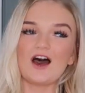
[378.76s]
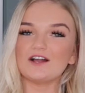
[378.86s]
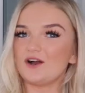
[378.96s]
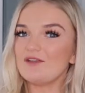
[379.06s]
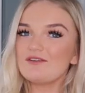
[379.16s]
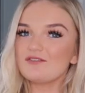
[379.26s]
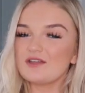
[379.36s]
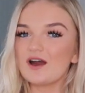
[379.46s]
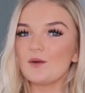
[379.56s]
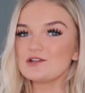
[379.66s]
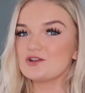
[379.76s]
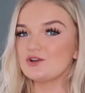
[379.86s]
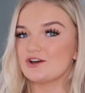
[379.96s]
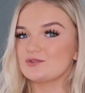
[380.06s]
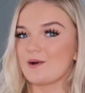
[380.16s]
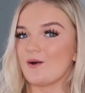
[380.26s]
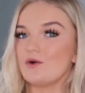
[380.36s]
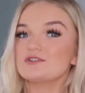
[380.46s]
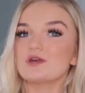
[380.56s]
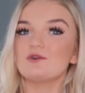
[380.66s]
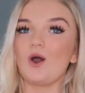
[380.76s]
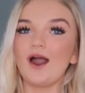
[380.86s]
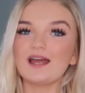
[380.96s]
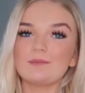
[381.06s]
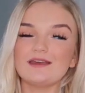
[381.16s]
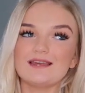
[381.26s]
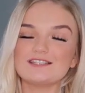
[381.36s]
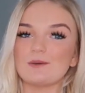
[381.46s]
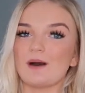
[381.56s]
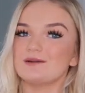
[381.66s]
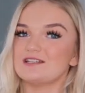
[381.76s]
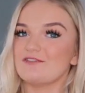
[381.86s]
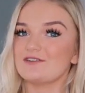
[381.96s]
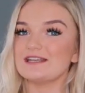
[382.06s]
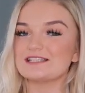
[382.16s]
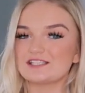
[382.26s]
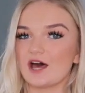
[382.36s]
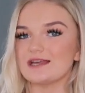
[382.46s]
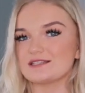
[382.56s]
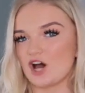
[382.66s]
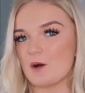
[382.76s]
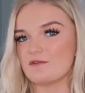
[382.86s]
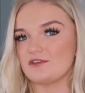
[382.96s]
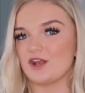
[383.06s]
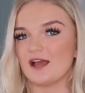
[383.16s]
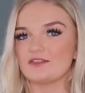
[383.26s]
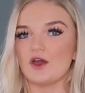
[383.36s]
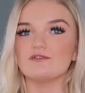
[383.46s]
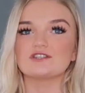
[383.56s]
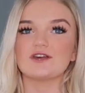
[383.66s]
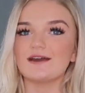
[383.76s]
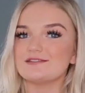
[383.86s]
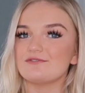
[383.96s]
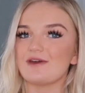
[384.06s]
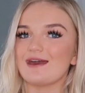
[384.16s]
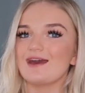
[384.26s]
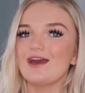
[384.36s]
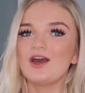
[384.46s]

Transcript: I kind of even think I wish I'd got a 12, so if you are going to pick these up, I would definitely size up if you like the oversized fit.